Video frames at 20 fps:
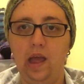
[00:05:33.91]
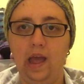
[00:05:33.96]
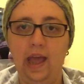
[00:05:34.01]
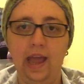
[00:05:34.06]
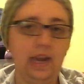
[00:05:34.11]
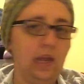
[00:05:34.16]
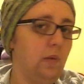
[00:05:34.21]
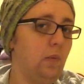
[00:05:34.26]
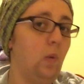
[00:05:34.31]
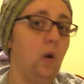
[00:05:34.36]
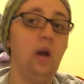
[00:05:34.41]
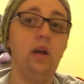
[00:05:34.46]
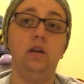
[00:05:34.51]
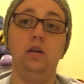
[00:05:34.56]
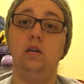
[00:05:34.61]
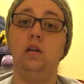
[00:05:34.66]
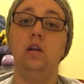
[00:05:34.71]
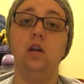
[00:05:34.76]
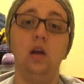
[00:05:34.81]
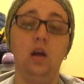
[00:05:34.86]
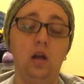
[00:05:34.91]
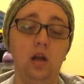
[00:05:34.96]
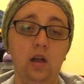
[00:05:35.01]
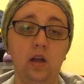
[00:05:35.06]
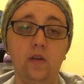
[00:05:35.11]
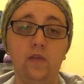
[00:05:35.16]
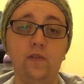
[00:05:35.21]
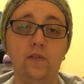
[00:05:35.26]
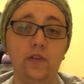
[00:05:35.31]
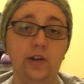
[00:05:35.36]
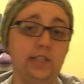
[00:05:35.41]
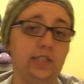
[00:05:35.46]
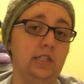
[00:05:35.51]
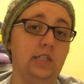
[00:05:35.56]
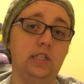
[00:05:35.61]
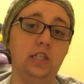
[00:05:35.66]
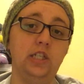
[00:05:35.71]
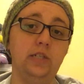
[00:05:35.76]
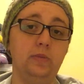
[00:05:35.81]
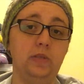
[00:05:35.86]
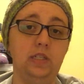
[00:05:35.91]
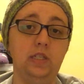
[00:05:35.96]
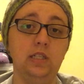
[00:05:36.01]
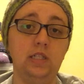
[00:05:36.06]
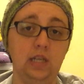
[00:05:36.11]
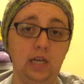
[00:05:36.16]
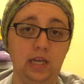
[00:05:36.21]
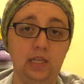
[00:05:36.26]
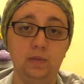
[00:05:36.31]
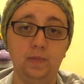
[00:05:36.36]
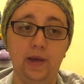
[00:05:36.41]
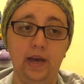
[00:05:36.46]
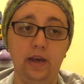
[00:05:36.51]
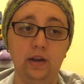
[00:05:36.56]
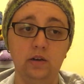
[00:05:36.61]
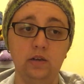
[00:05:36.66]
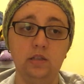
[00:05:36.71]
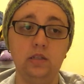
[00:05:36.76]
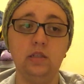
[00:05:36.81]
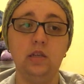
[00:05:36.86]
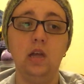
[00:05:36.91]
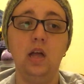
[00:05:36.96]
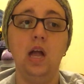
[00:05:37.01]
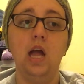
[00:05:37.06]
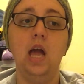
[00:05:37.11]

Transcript: any one of Franciscan Gypsy Designs patterns.